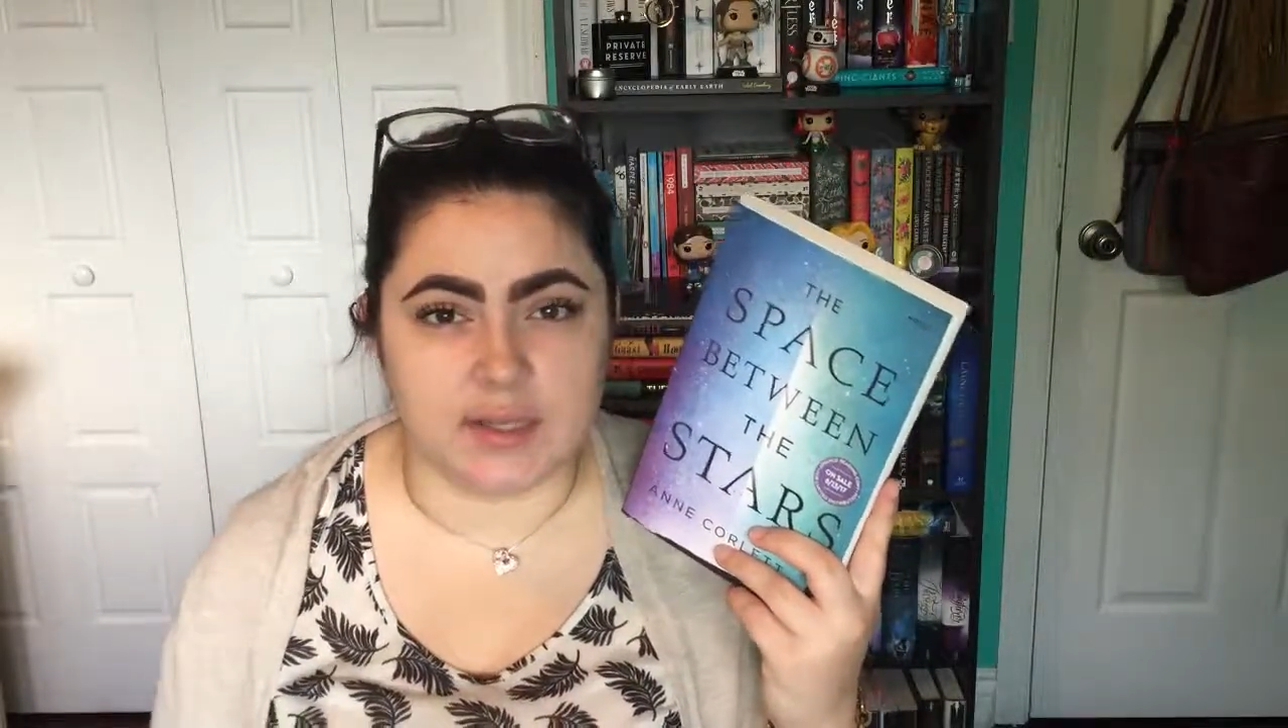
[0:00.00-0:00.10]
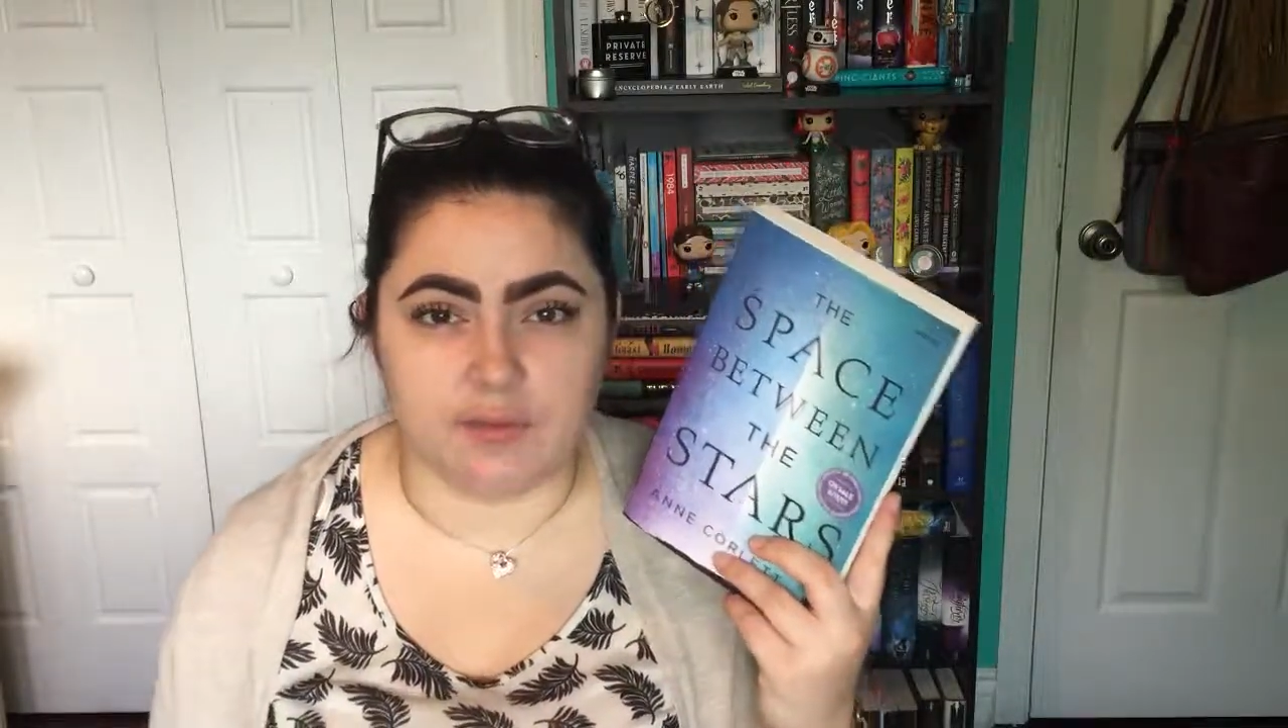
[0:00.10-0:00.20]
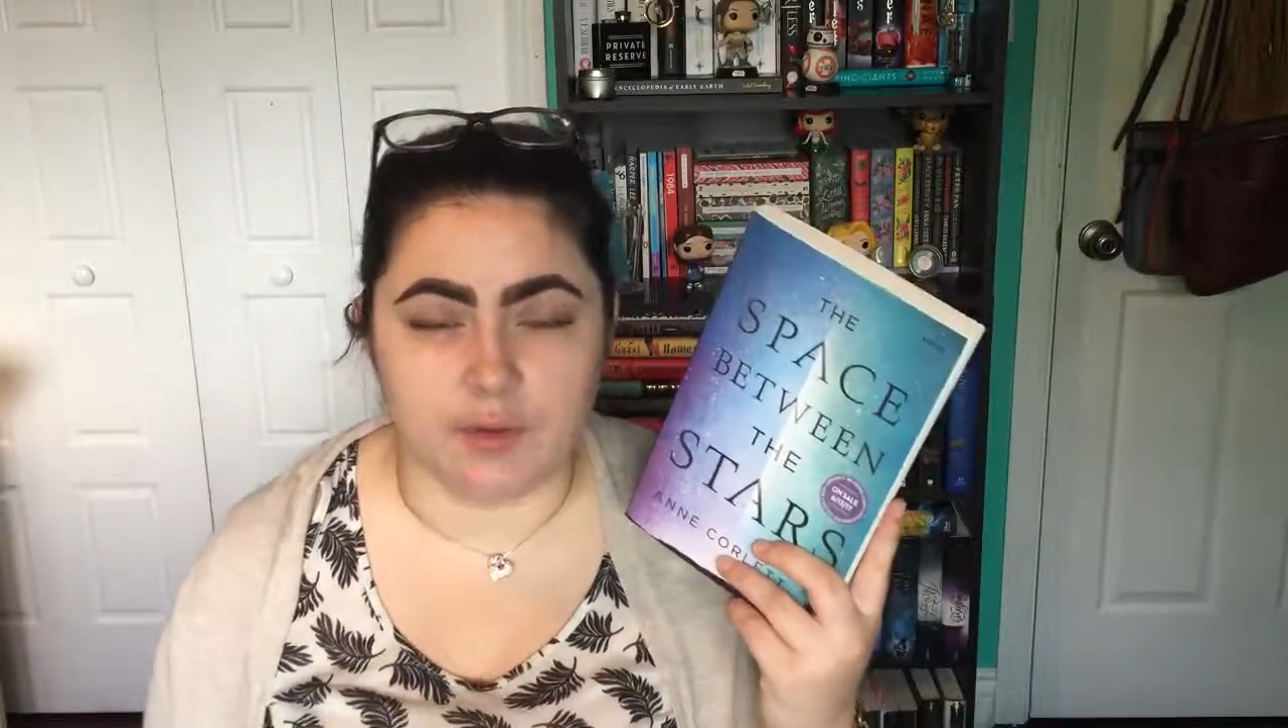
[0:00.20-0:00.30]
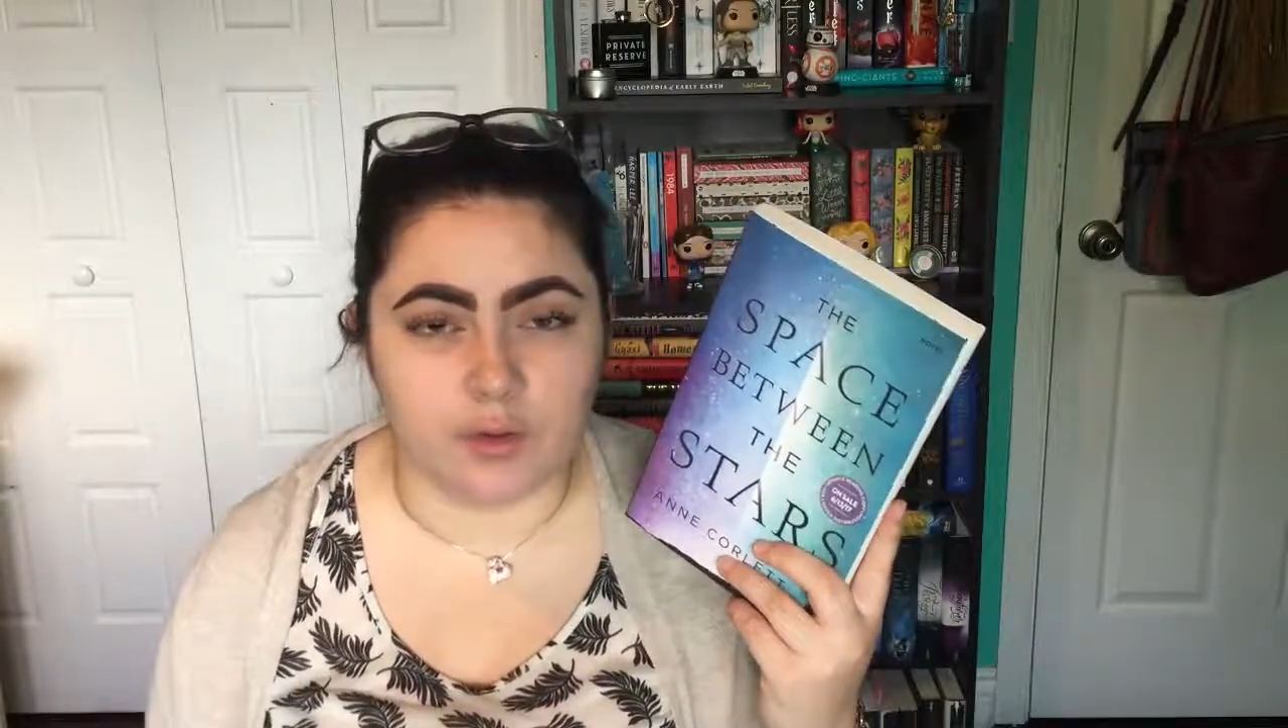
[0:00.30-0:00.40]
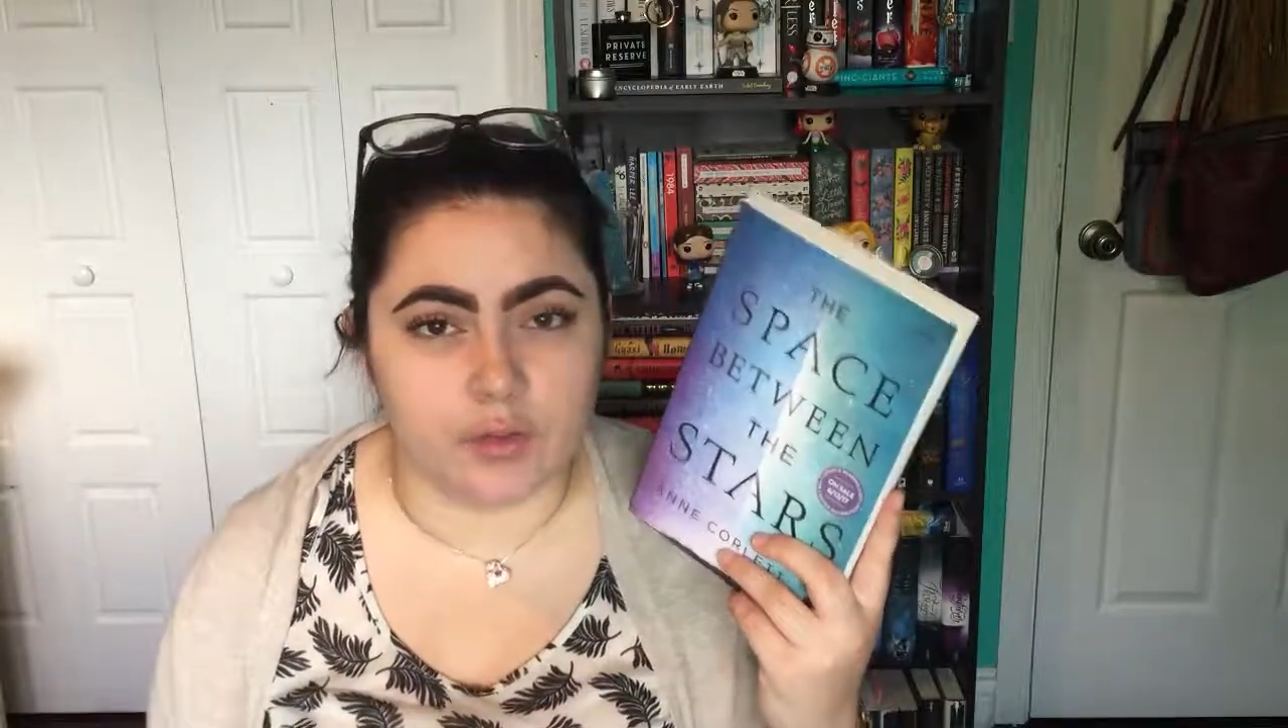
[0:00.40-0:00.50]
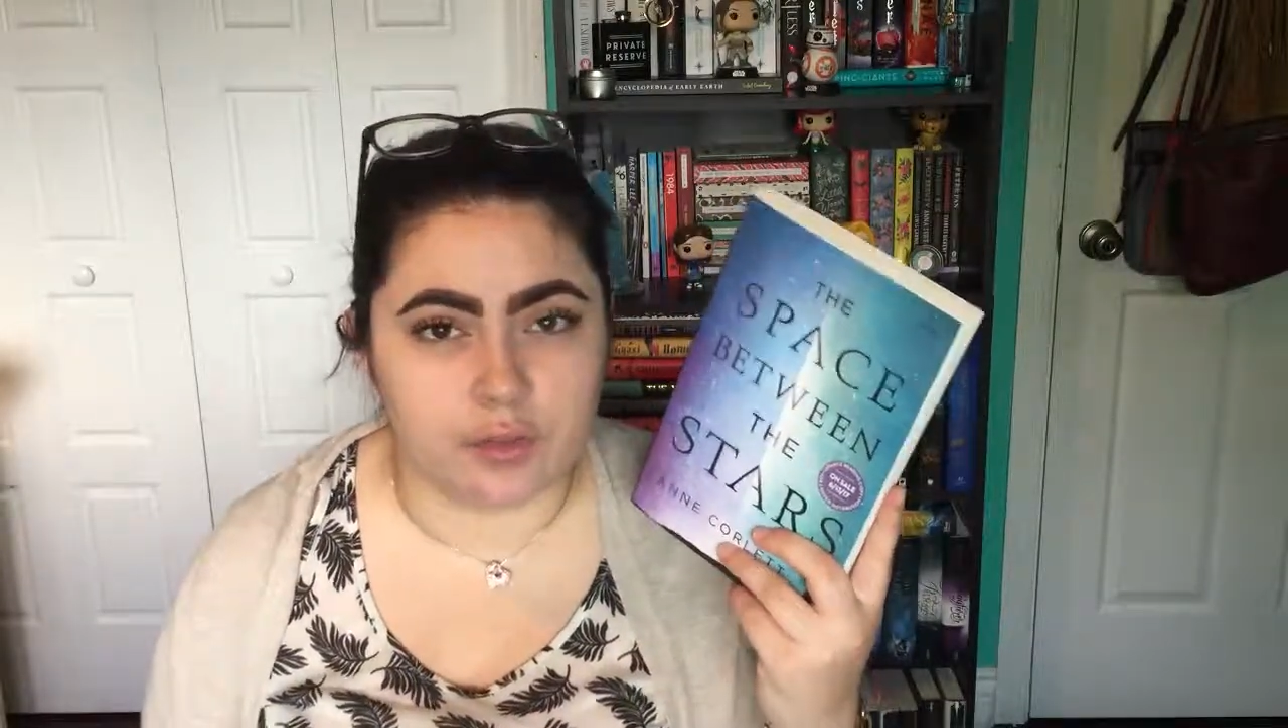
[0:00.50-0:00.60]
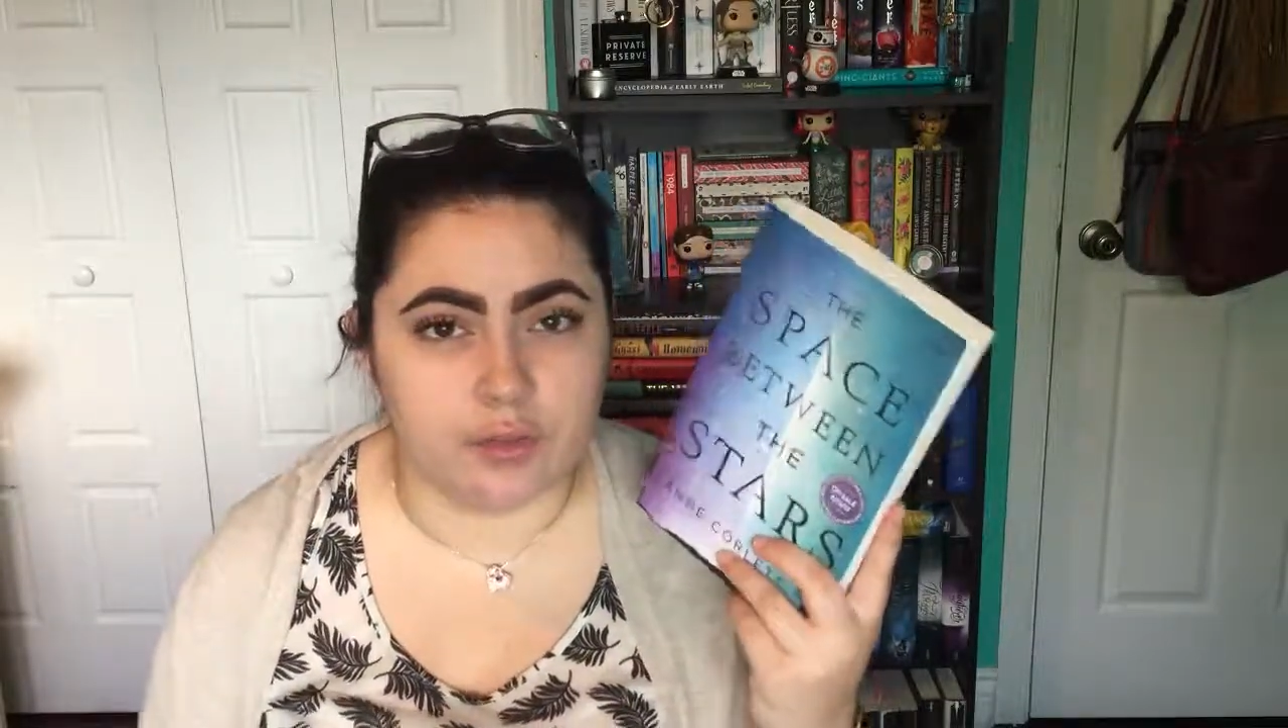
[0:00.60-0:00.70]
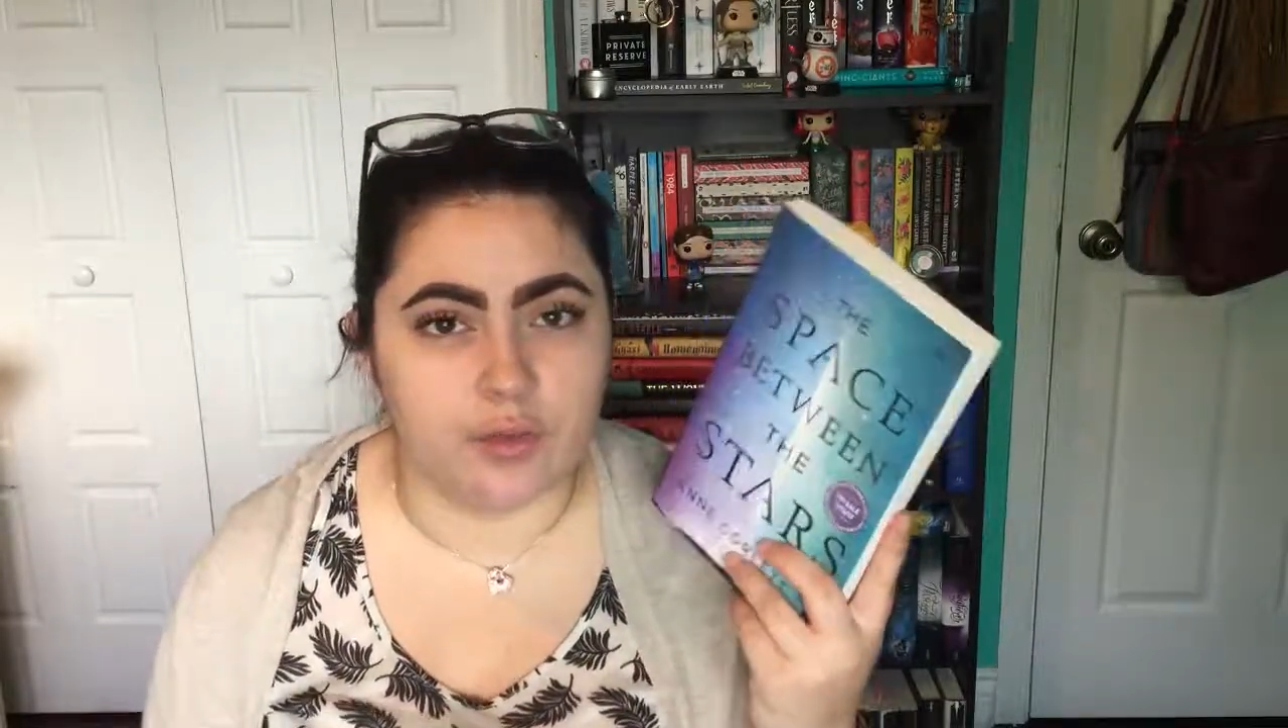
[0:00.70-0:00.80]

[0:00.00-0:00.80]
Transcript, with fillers: leave Earth,